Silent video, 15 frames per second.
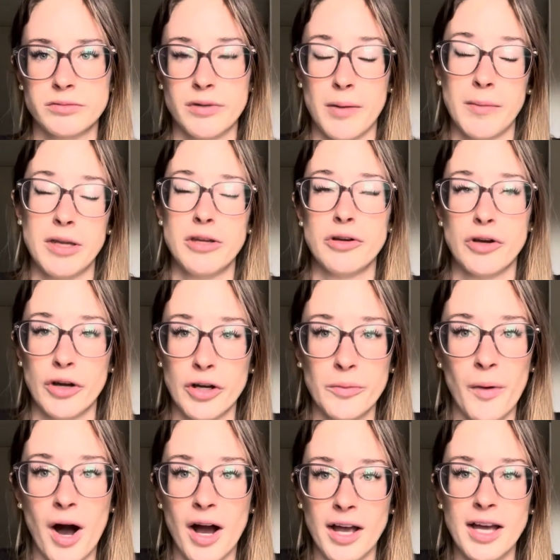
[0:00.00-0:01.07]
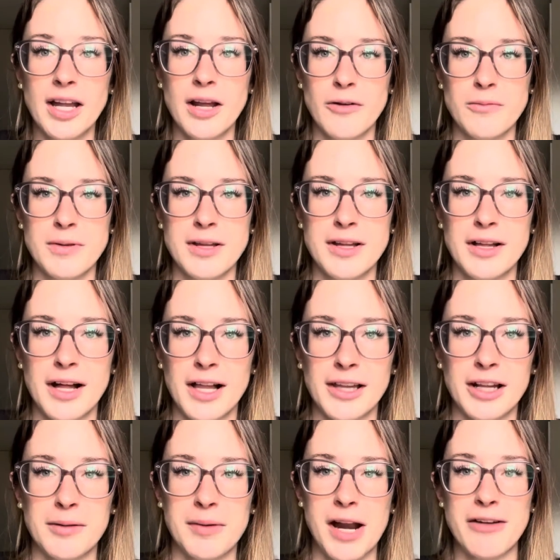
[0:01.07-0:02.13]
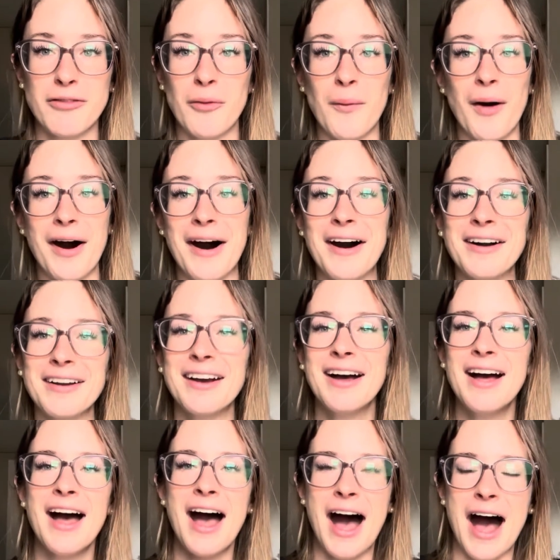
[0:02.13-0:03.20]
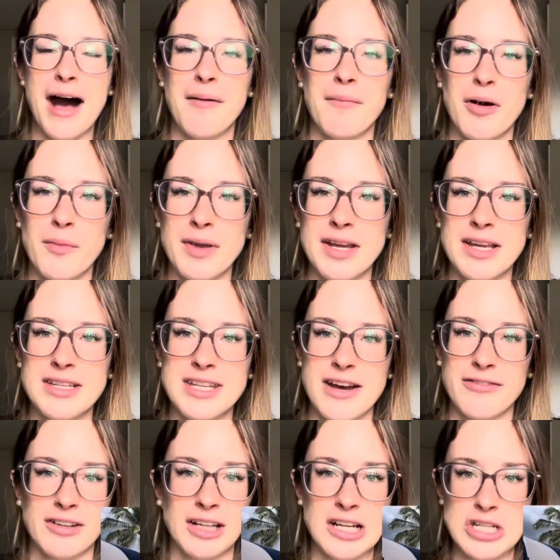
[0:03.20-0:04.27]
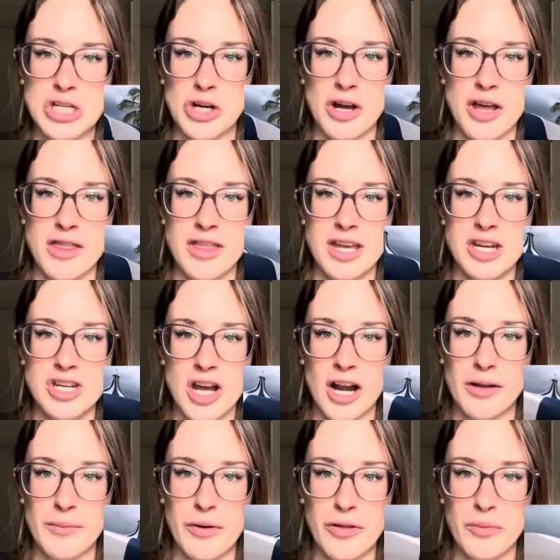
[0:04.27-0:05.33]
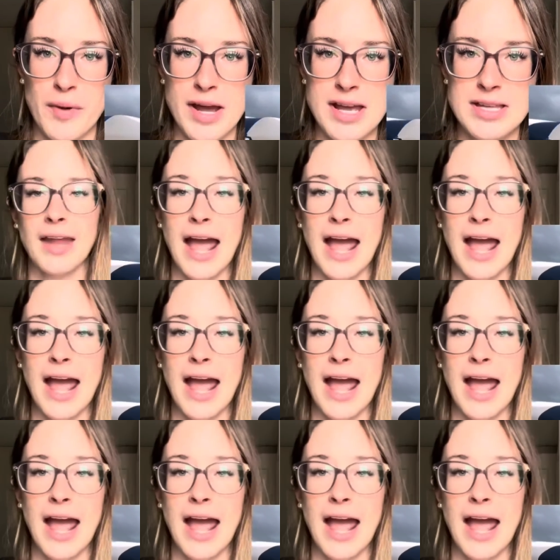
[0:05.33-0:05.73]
You could walk it. It would be a little bit of a walk, but we definitely took the shuttle both ways.